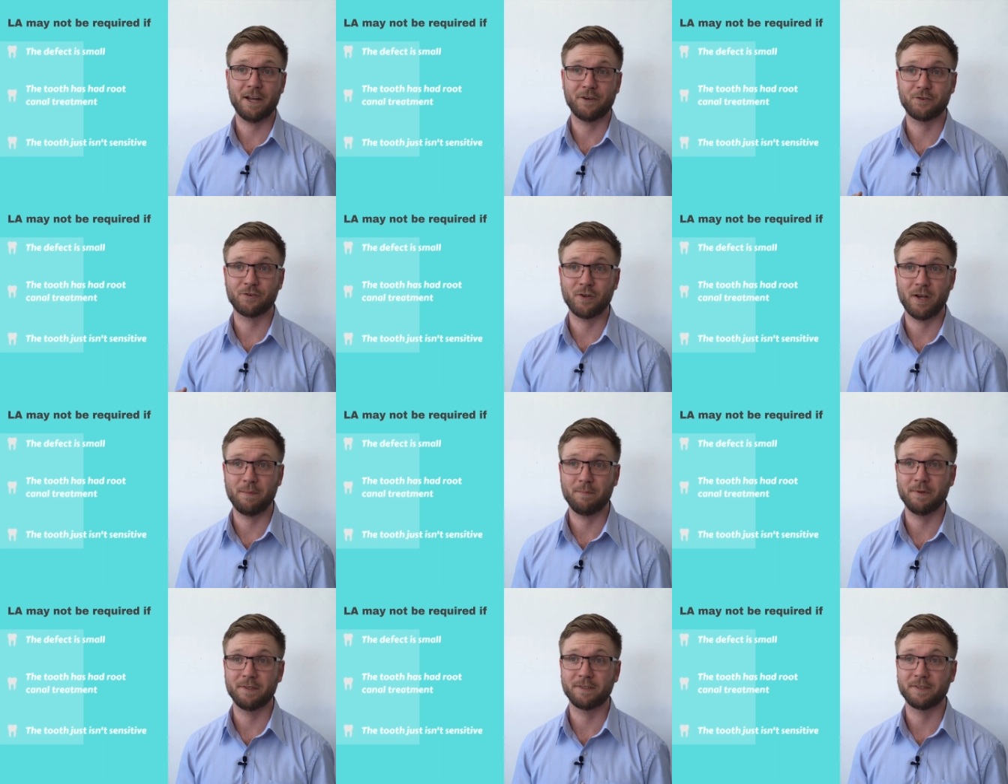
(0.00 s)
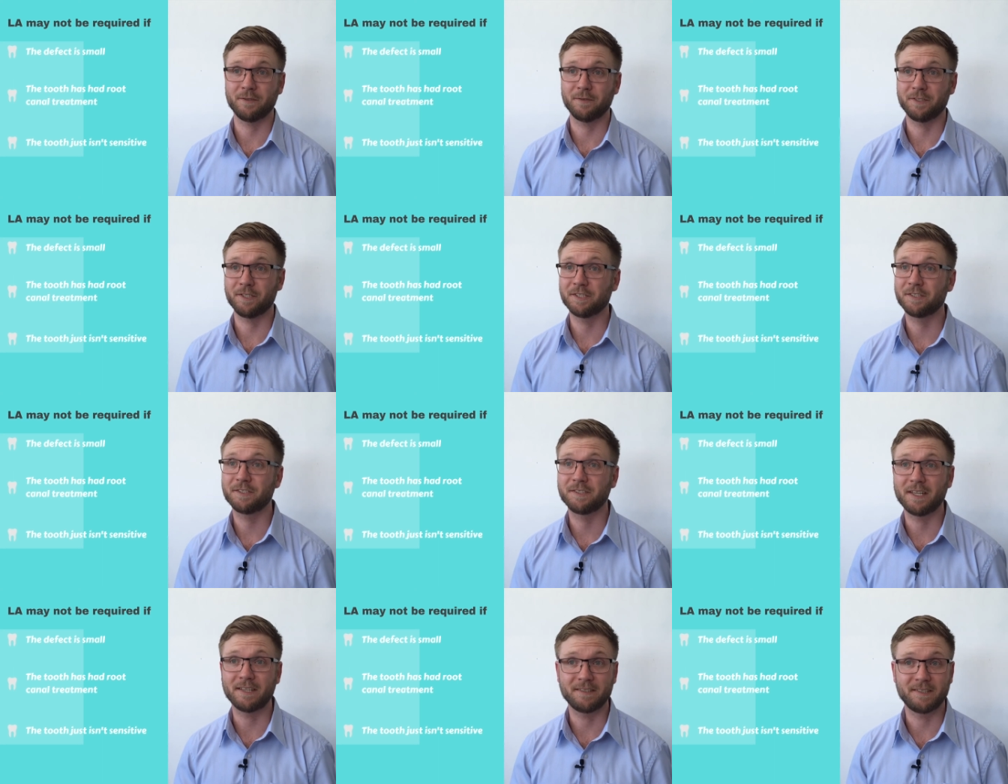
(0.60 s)
treatment, so it
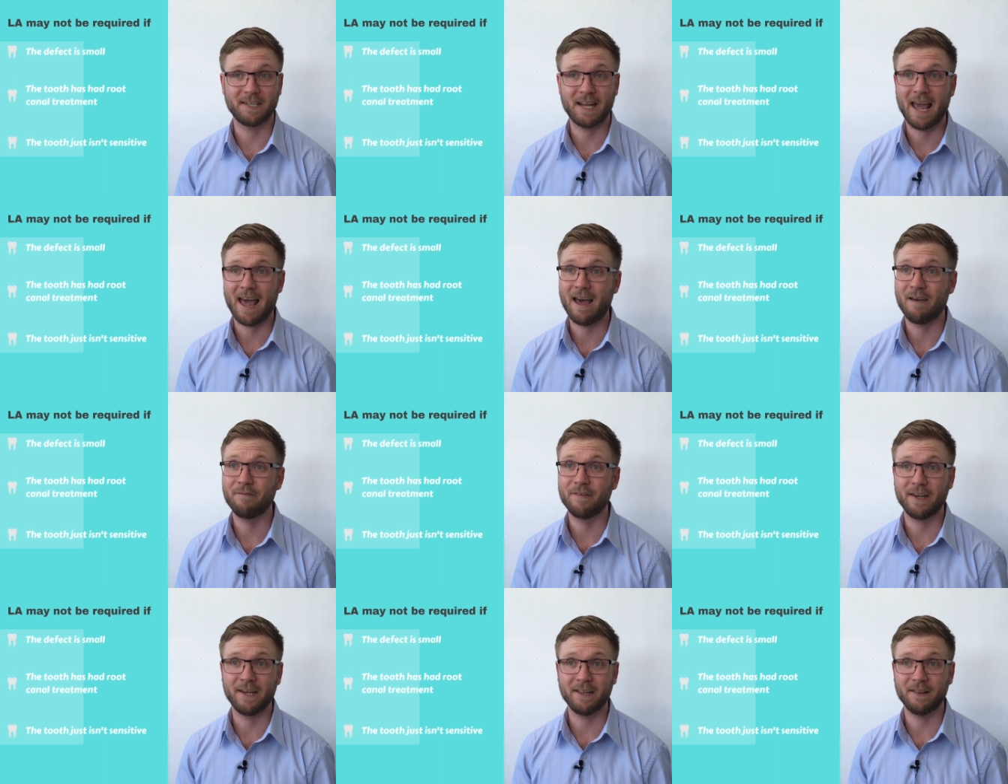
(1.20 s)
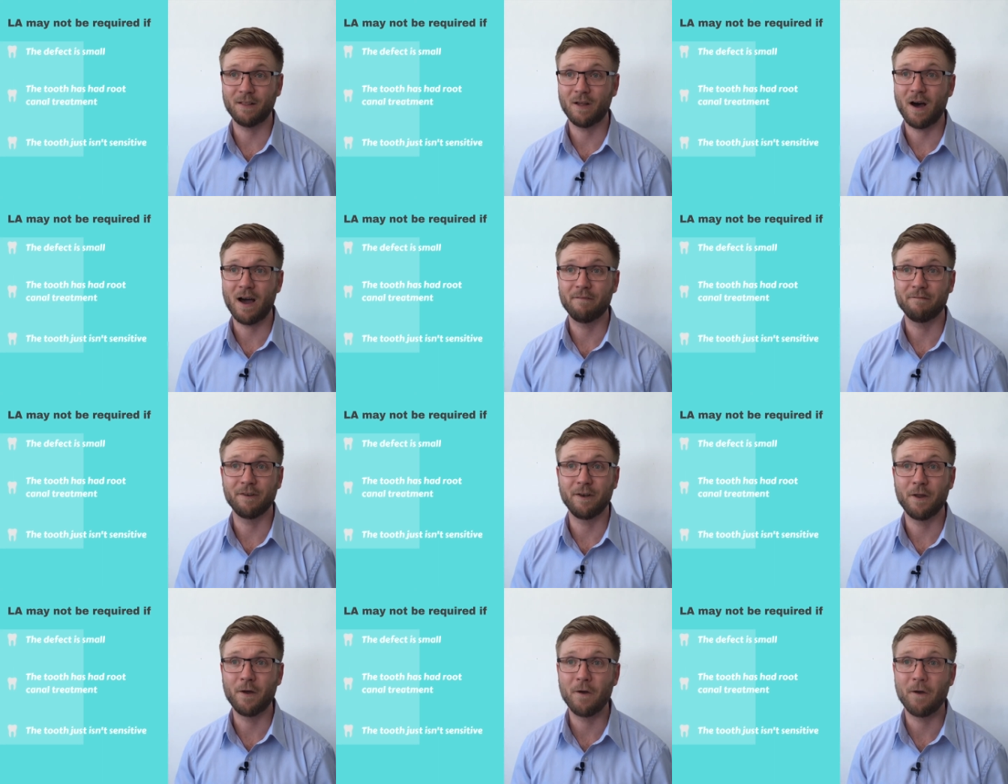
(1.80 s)
just doesn't have any
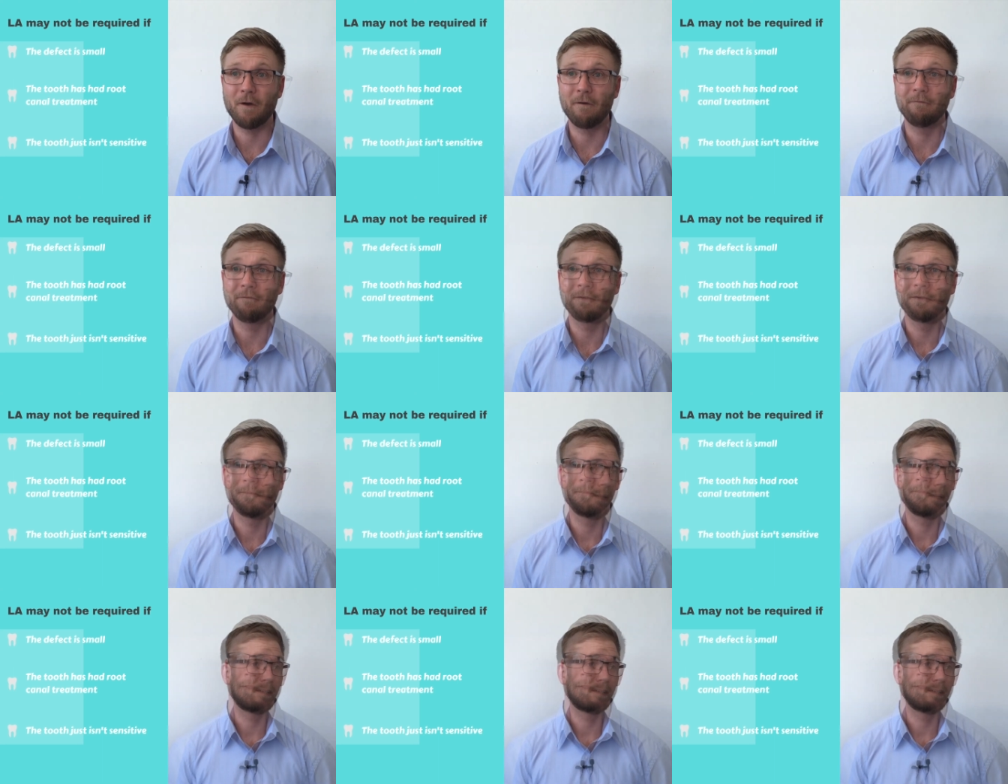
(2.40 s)
live nerve.